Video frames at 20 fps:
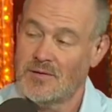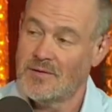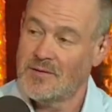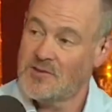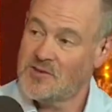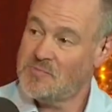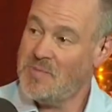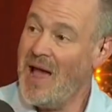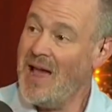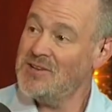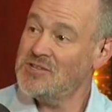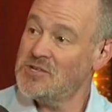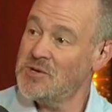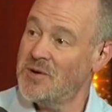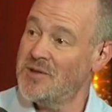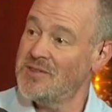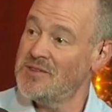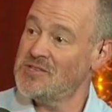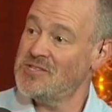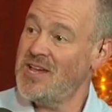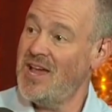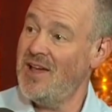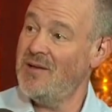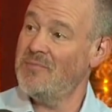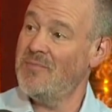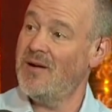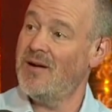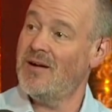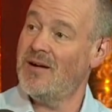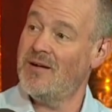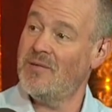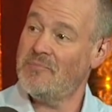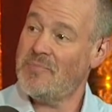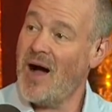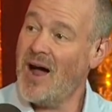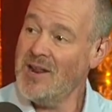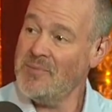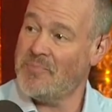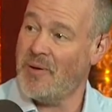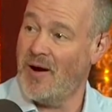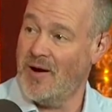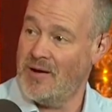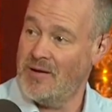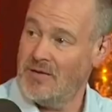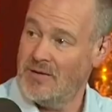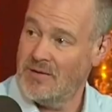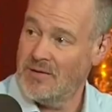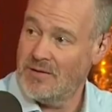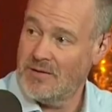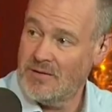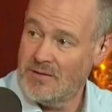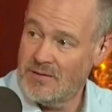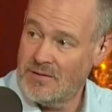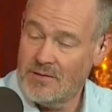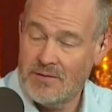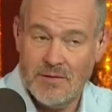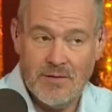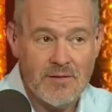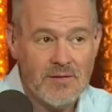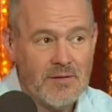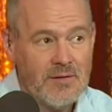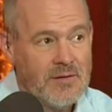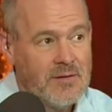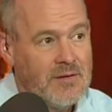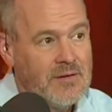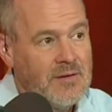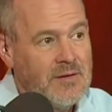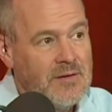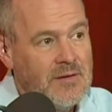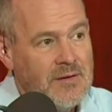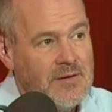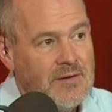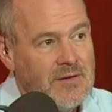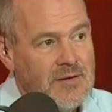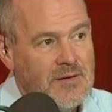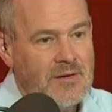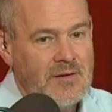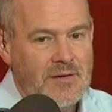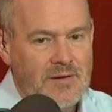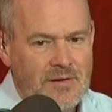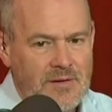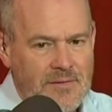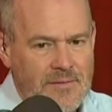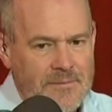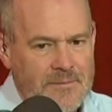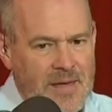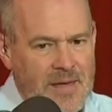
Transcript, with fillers: spanked you in the same body part. Again, you bringing up